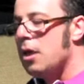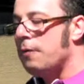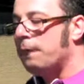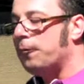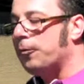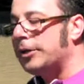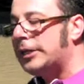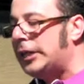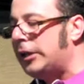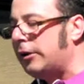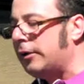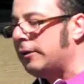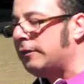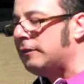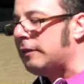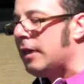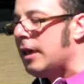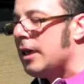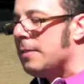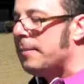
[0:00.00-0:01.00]
For
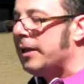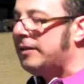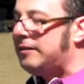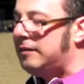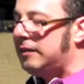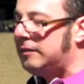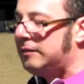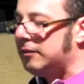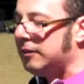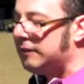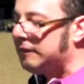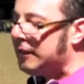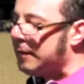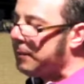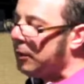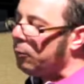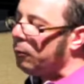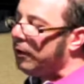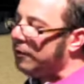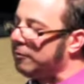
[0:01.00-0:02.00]
years, my sister sent
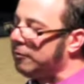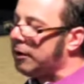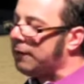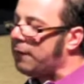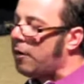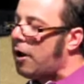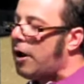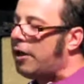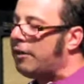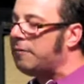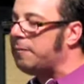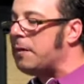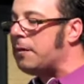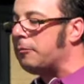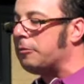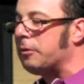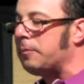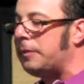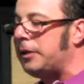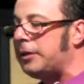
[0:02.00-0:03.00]
me Wizard of Oz
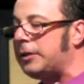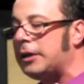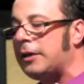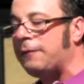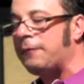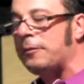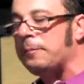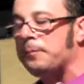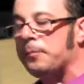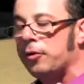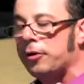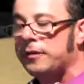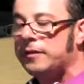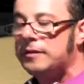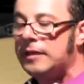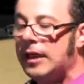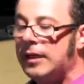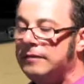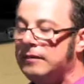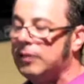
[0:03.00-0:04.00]
memorabilia for
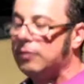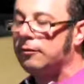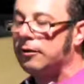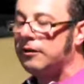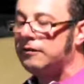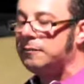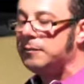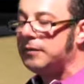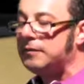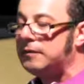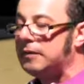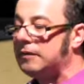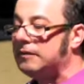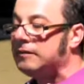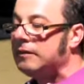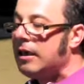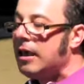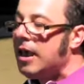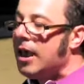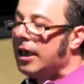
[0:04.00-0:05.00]
birthdays and Christmases
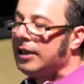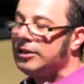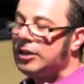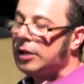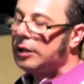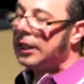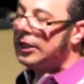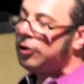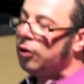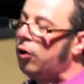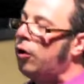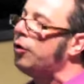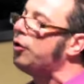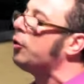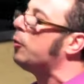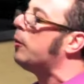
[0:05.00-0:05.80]
until I told her